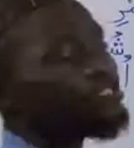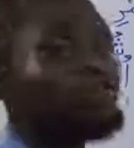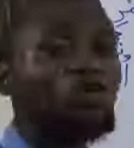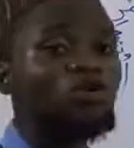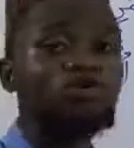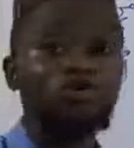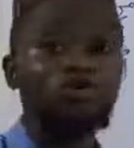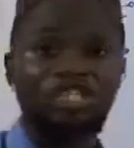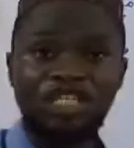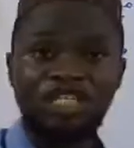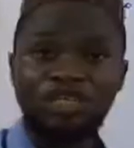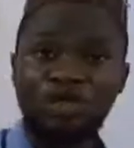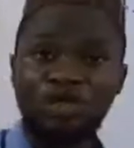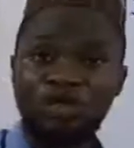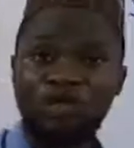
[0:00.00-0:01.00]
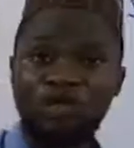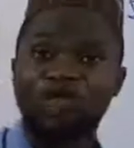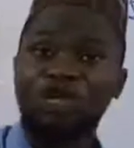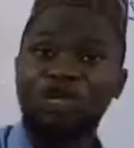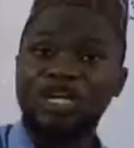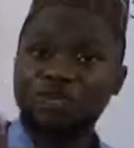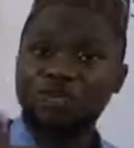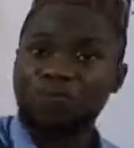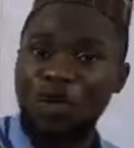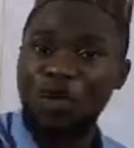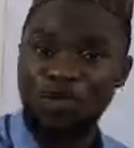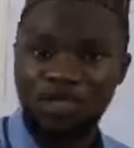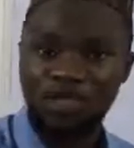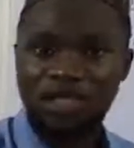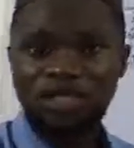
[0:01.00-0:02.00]
It's going to change so as to
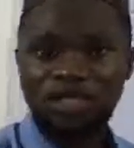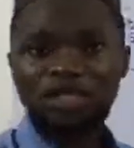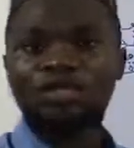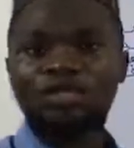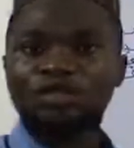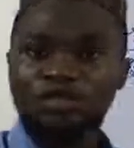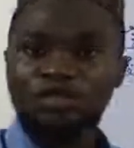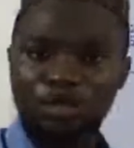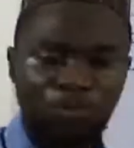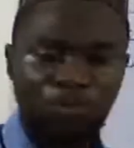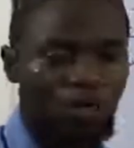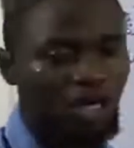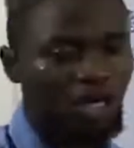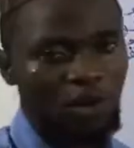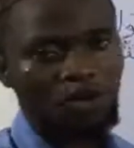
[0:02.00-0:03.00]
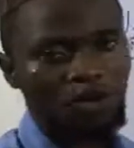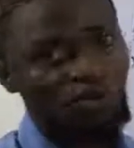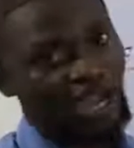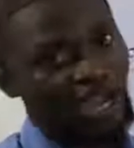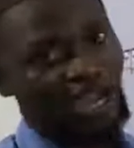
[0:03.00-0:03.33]
correspond to the pronoun we are